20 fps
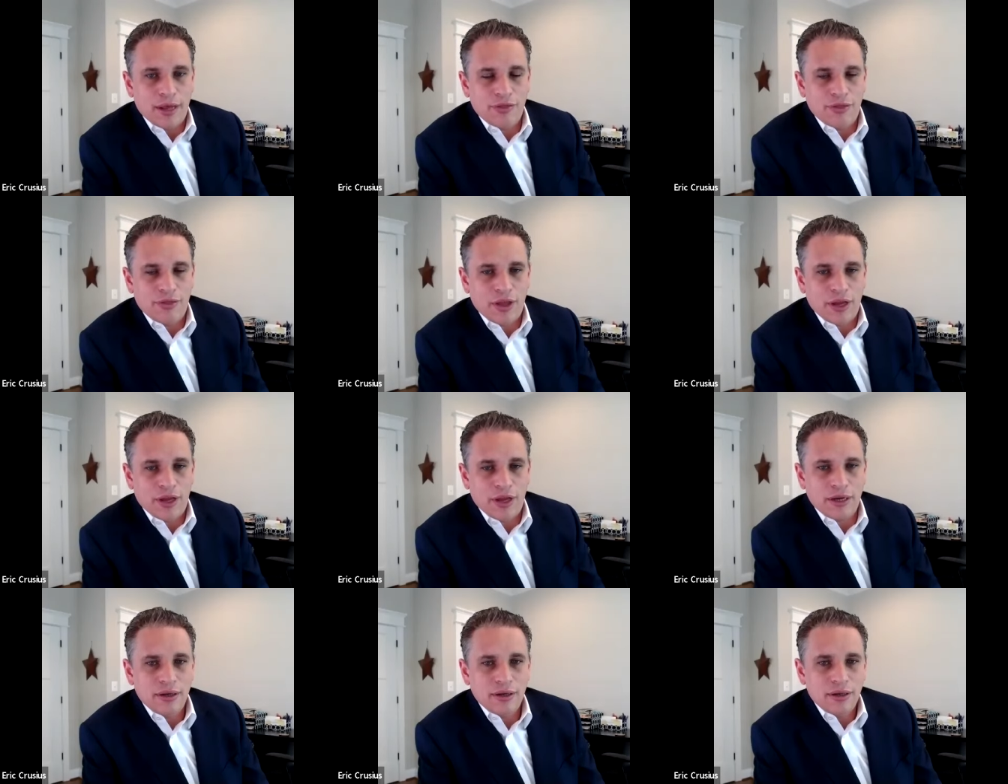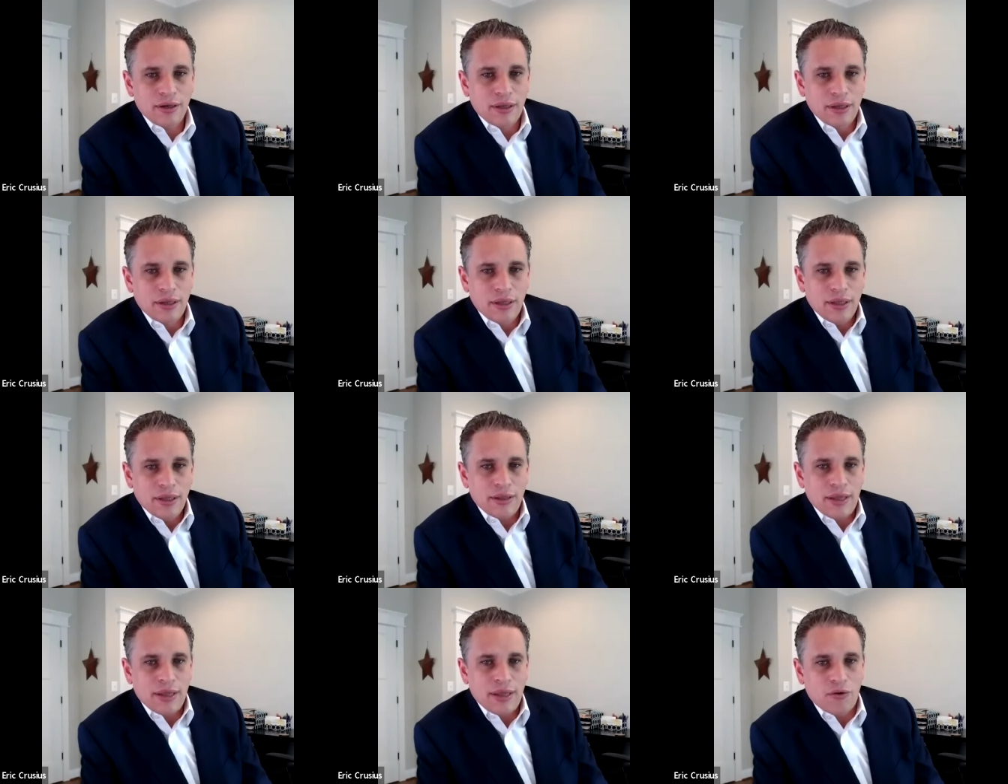think
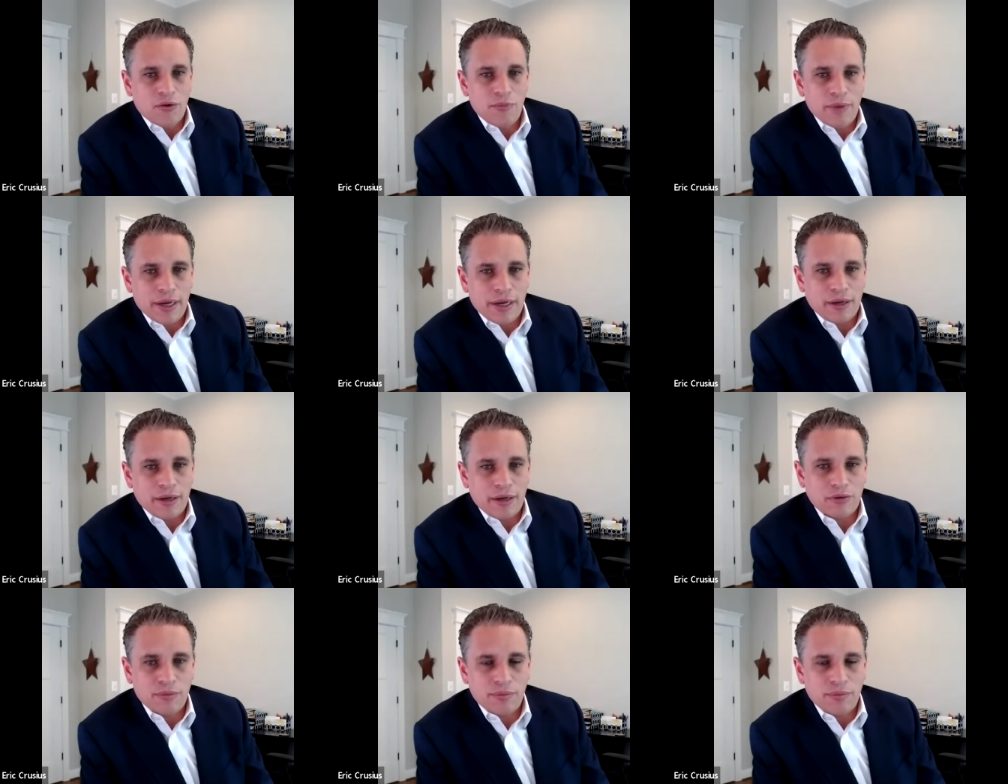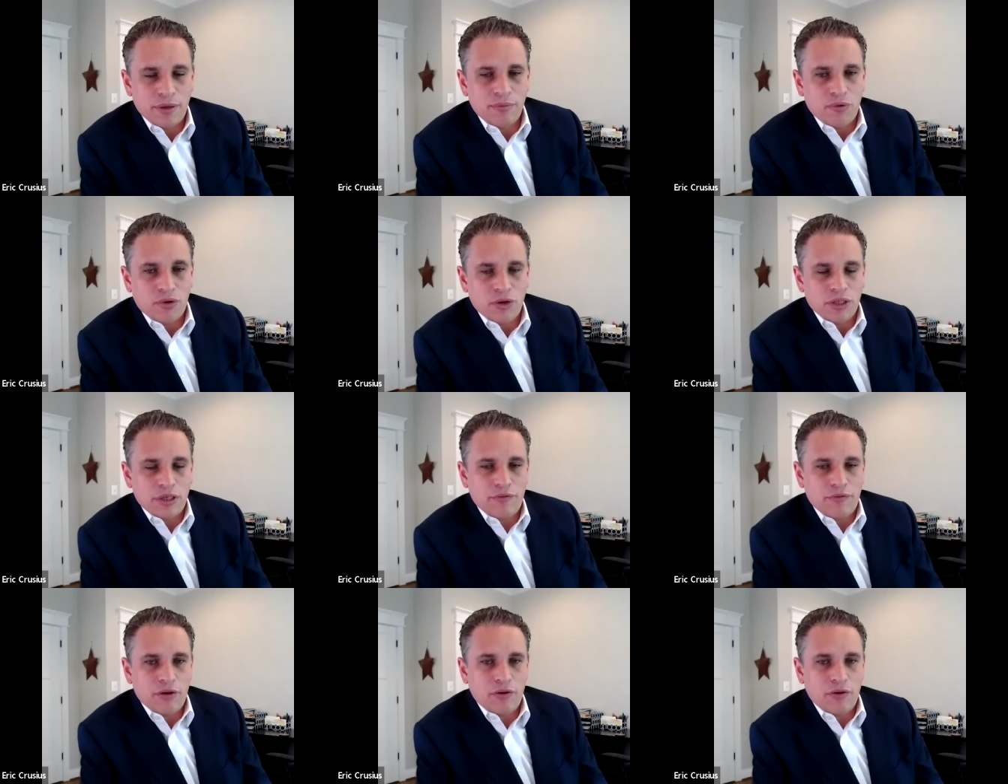that will make it a little bit more
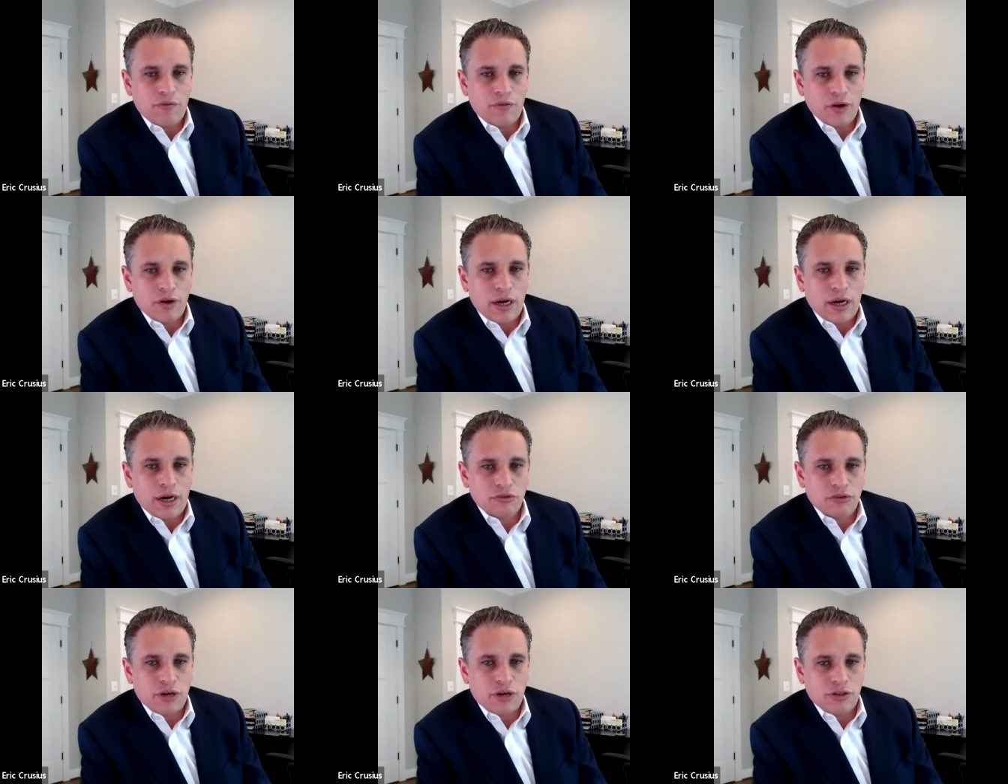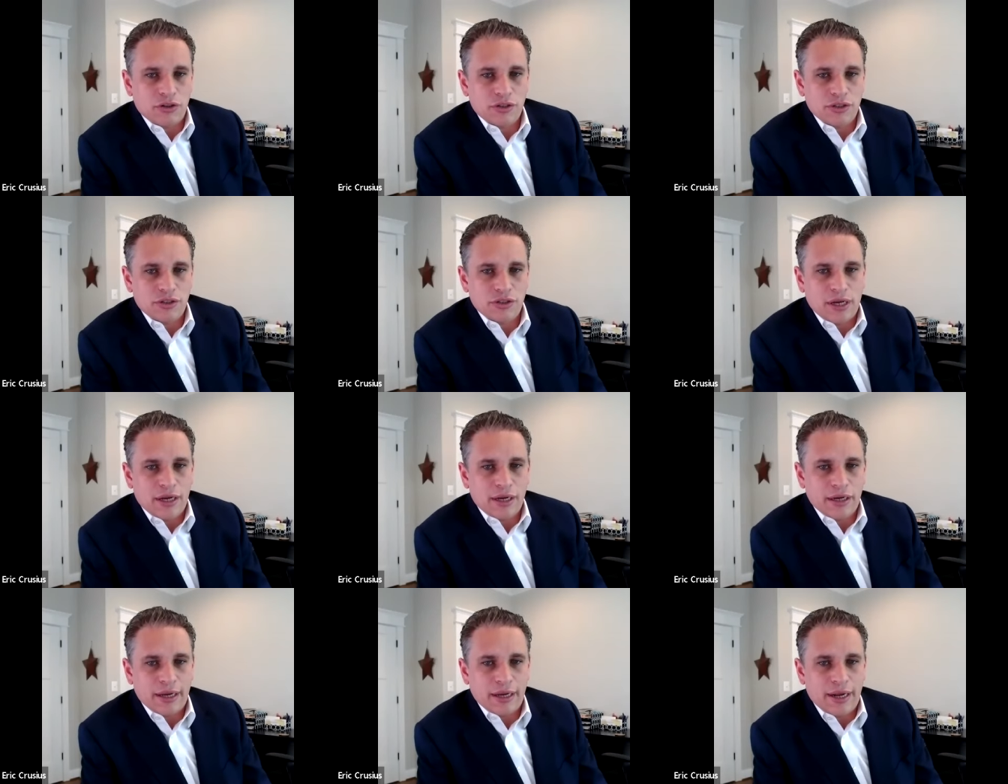difficult for contractors to
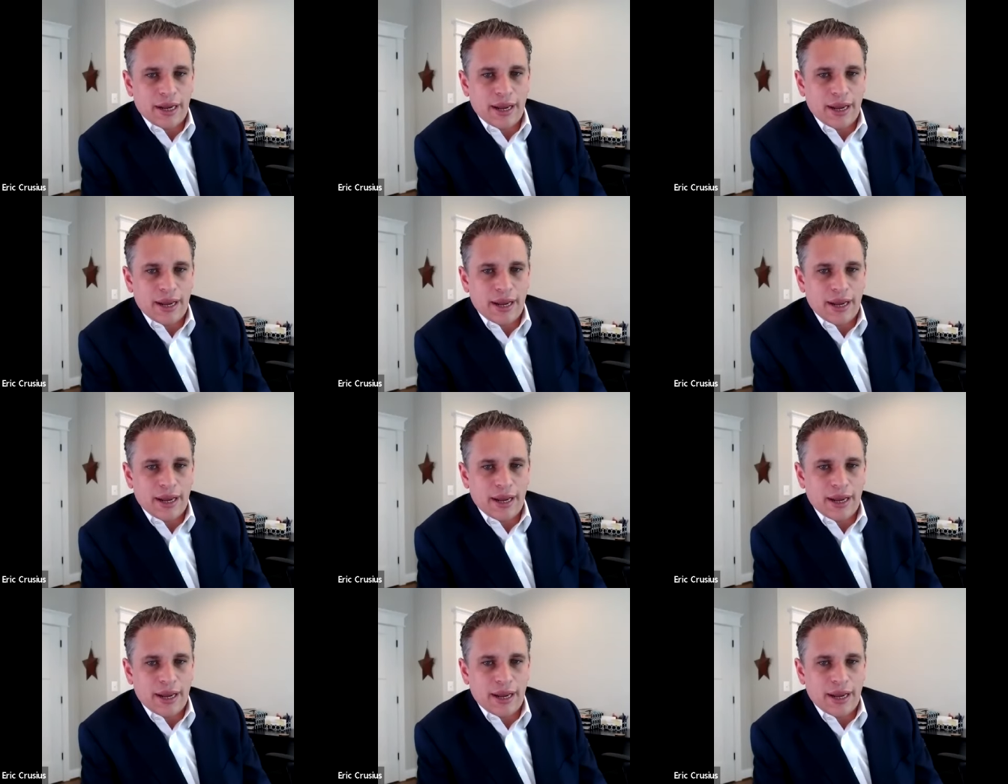kind of get a